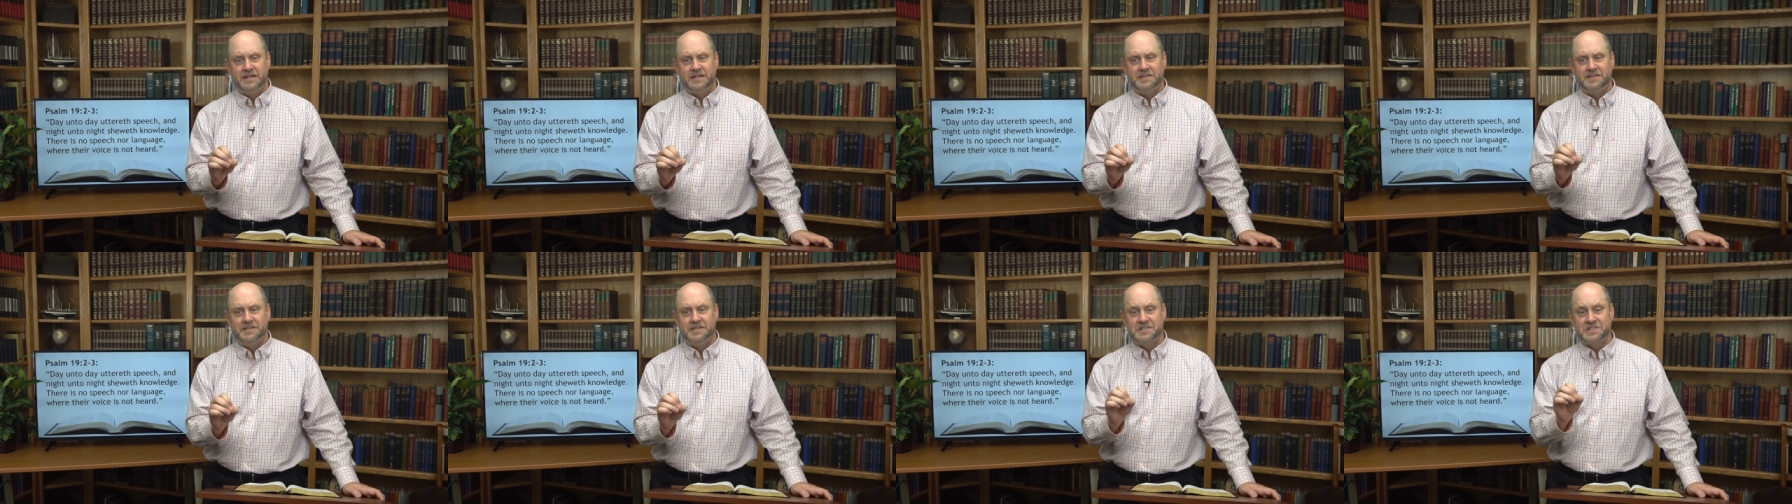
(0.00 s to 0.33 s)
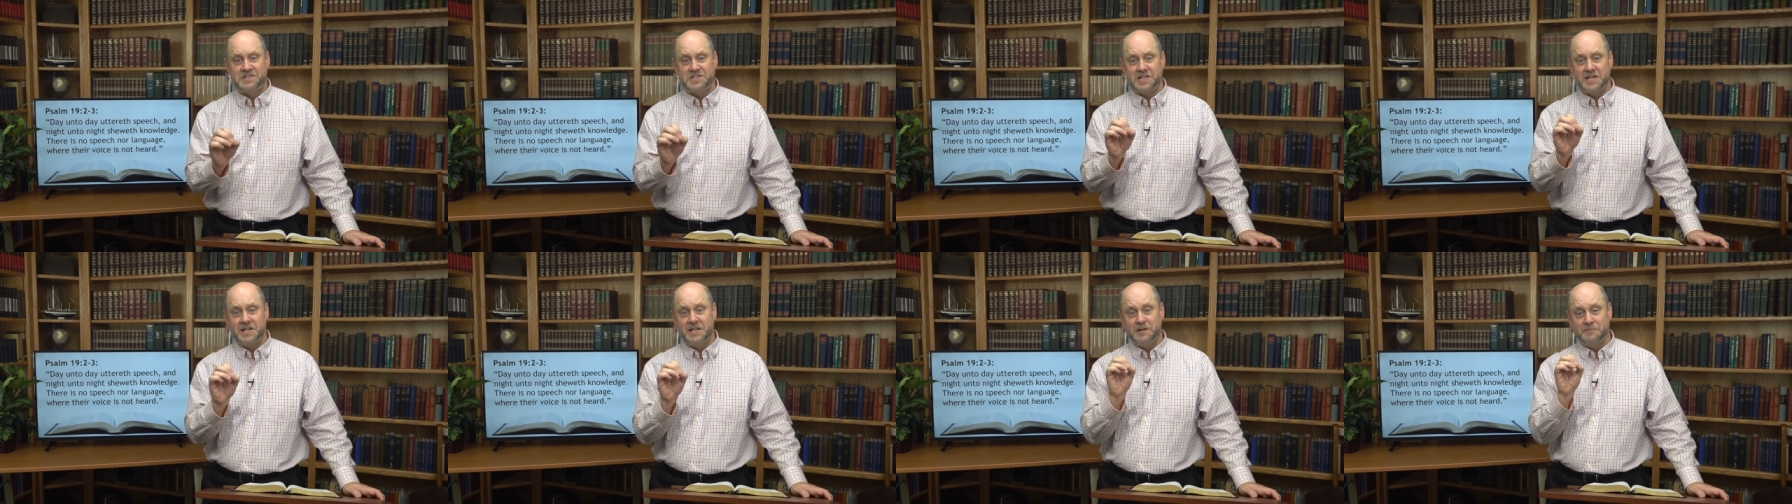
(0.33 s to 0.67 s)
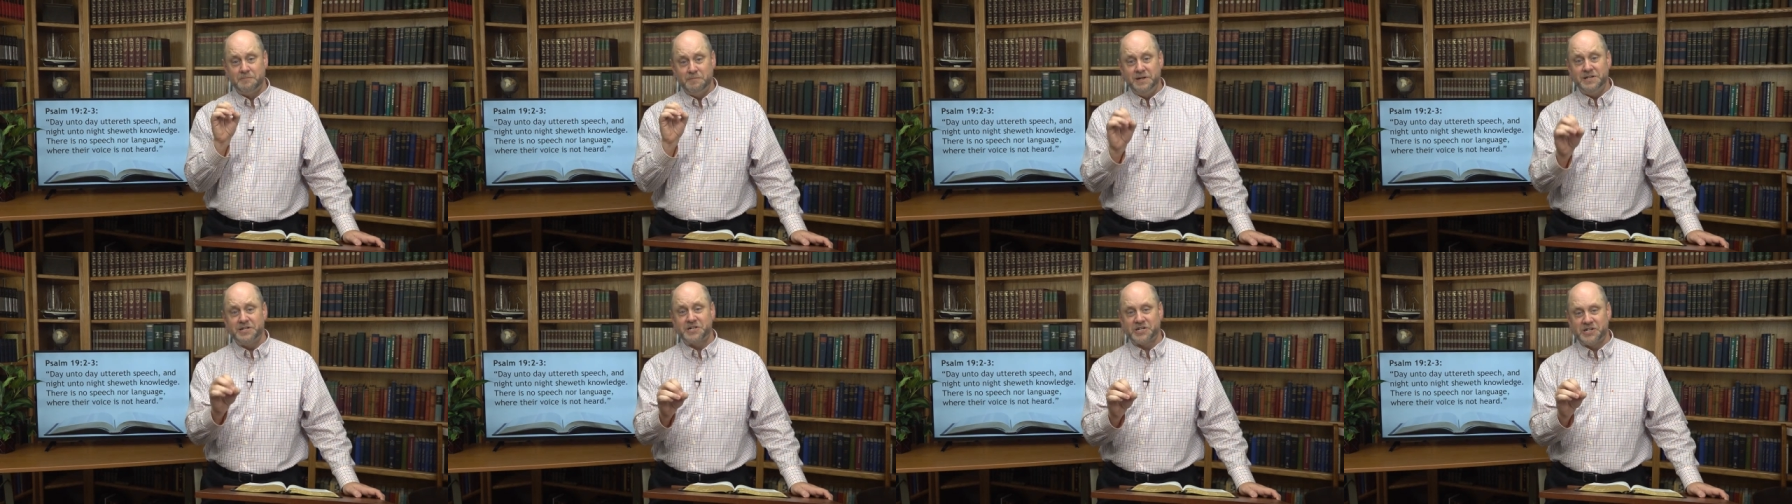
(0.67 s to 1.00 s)
to send
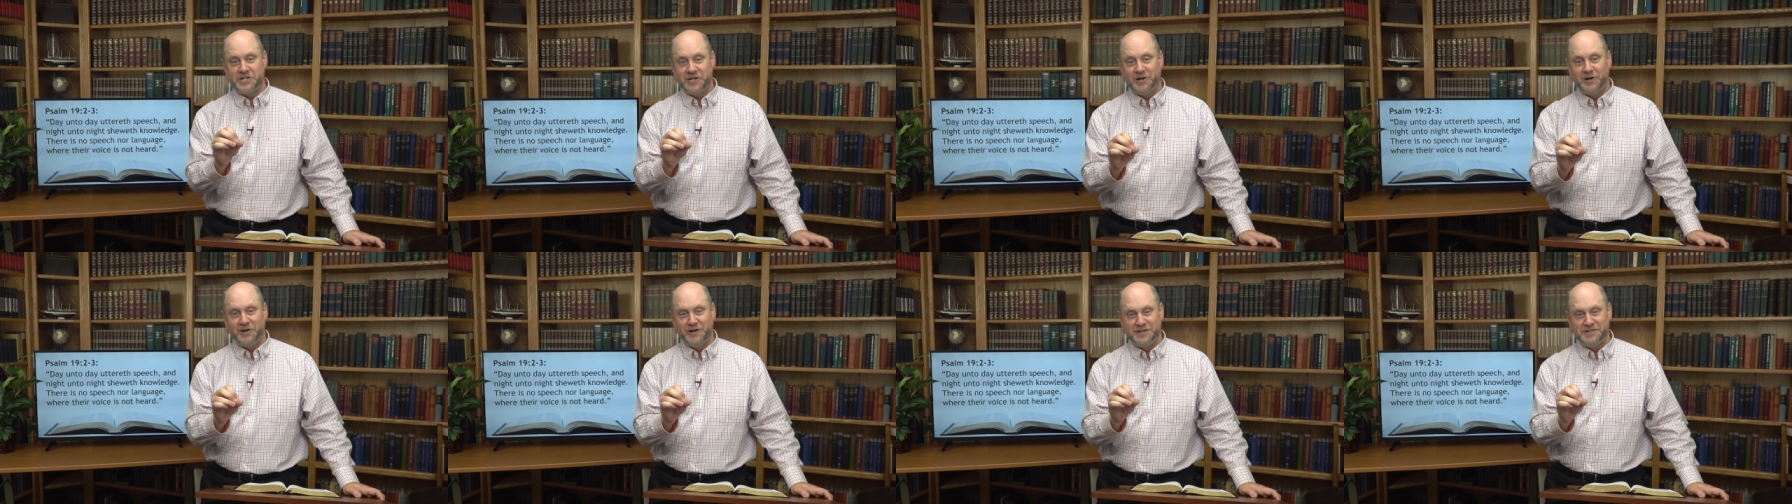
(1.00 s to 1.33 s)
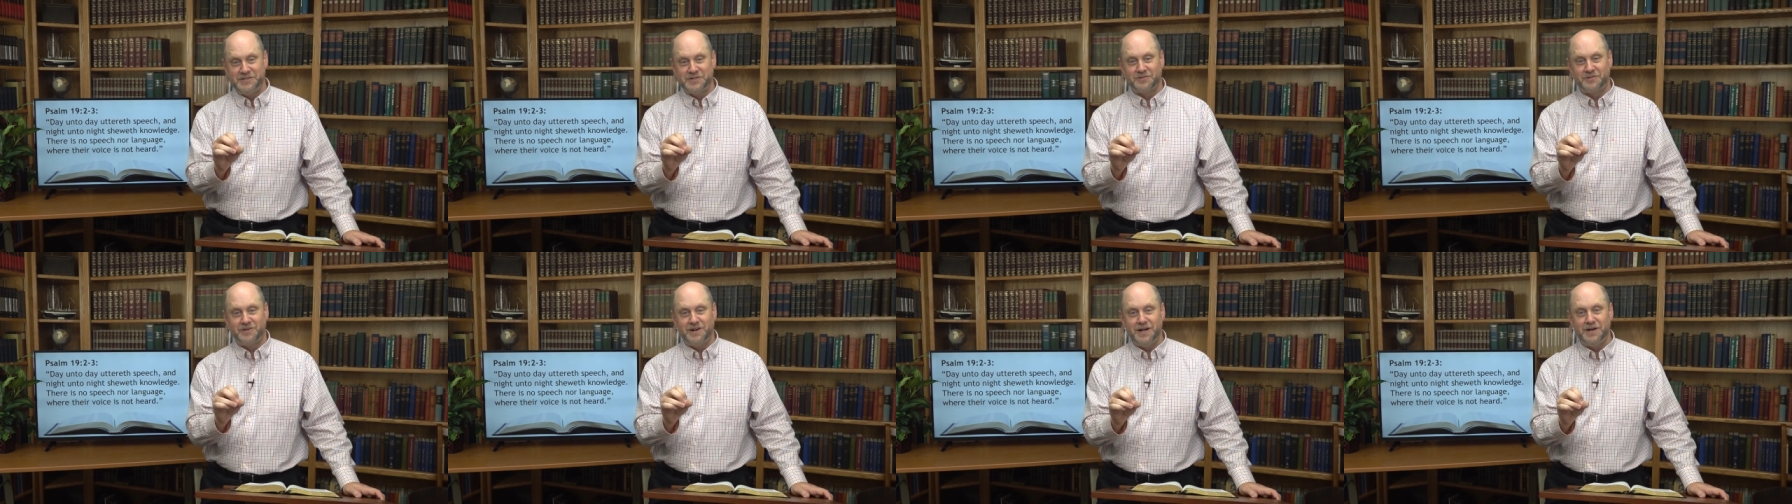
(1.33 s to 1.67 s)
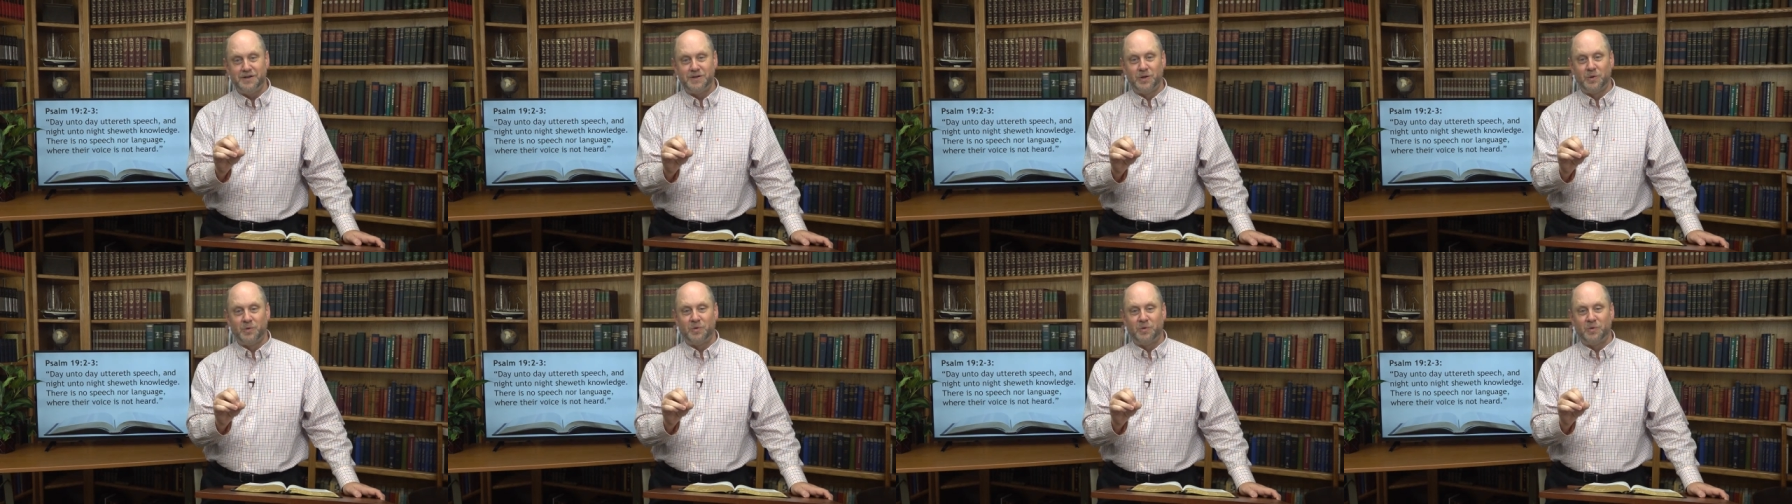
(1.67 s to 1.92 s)
missionaries around the